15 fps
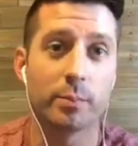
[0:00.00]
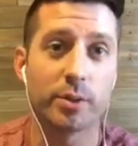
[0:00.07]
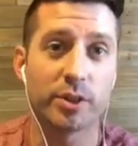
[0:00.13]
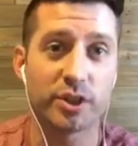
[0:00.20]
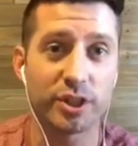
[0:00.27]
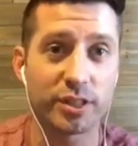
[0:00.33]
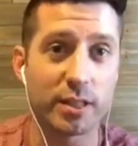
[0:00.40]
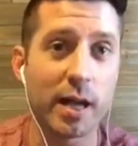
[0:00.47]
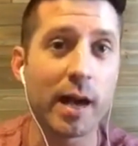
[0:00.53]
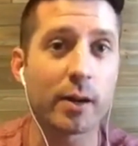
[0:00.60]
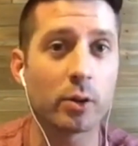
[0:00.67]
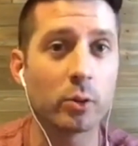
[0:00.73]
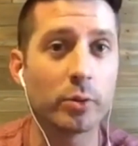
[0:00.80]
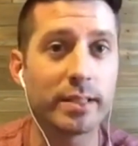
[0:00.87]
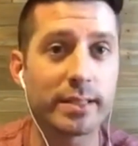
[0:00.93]
But she's not
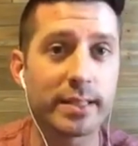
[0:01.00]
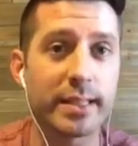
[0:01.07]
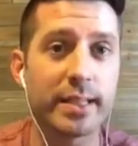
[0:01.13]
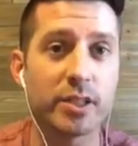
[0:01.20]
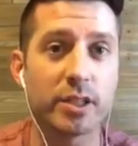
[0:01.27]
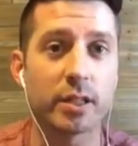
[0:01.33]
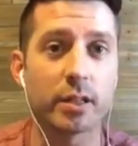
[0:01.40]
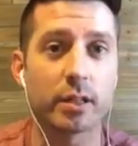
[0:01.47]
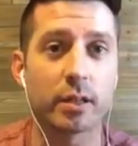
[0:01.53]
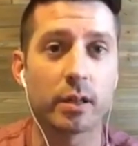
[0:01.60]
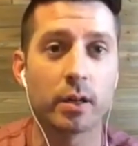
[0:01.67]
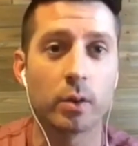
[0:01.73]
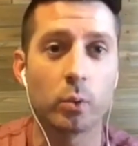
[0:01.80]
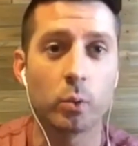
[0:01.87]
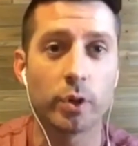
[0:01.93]
always teaching
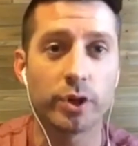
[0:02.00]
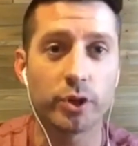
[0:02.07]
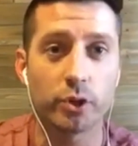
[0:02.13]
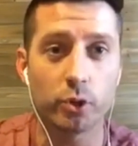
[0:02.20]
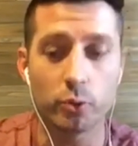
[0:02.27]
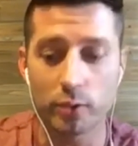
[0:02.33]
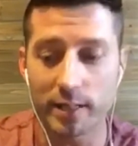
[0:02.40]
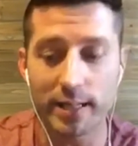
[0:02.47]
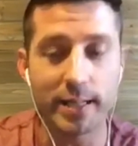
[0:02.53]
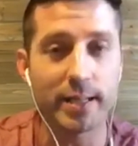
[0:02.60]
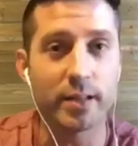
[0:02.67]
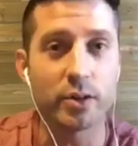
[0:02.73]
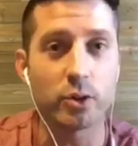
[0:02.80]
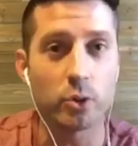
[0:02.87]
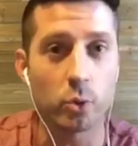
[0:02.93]
what you need
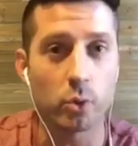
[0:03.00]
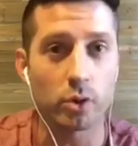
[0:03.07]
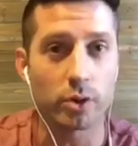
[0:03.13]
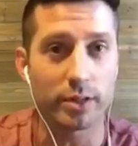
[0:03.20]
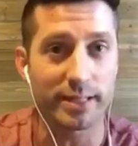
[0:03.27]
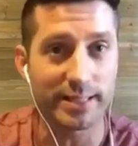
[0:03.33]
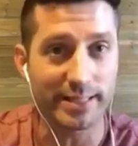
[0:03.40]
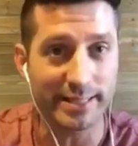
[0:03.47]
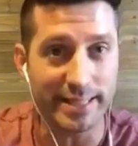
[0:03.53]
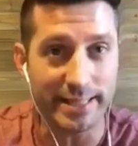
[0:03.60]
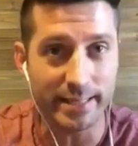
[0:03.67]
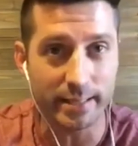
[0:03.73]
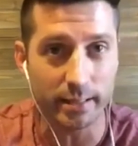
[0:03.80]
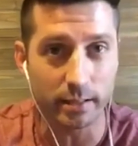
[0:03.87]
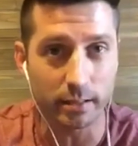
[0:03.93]
in your
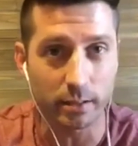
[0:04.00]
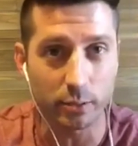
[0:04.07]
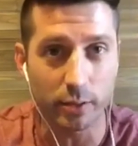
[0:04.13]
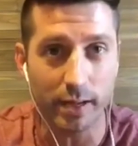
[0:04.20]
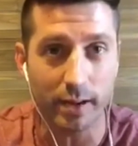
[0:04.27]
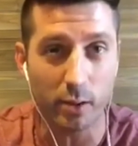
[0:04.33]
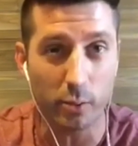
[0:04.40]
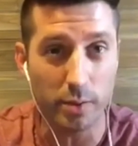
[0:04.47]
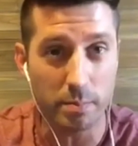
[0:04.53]
season. You got to